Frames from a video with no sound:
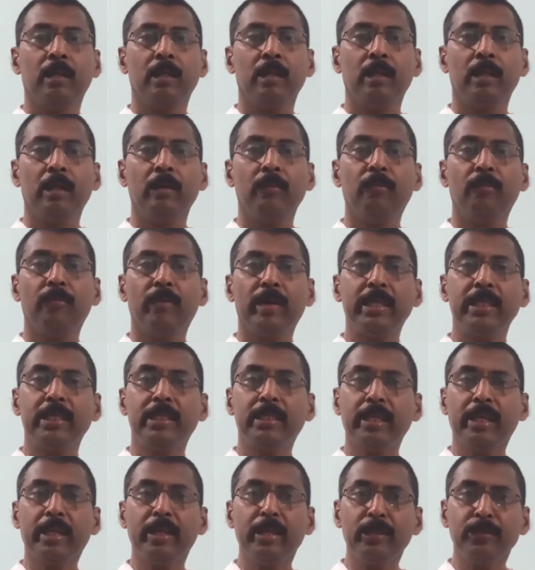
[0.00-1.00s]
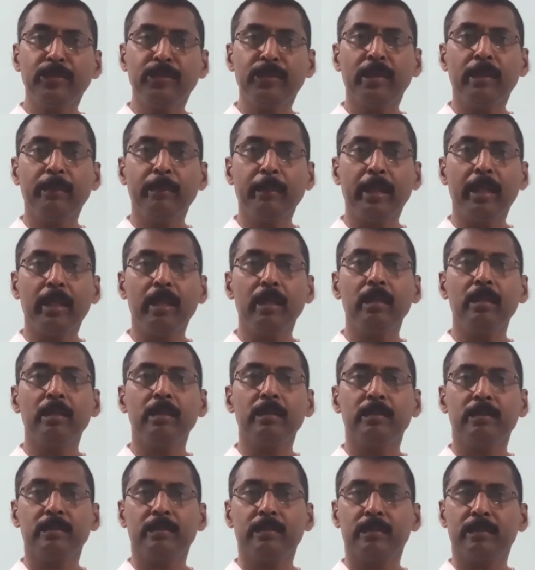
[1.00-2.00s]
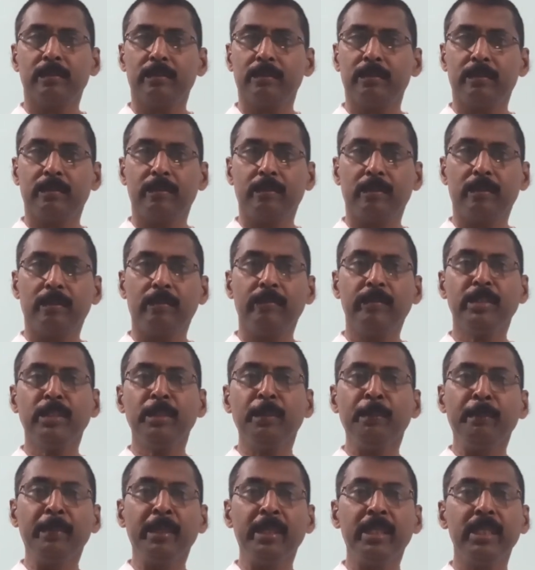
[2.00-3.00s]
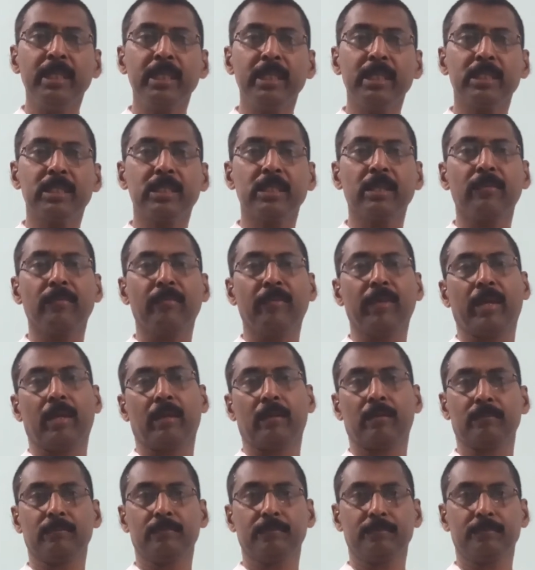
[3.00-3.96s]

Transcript: a white-eyed female with a miniature wing,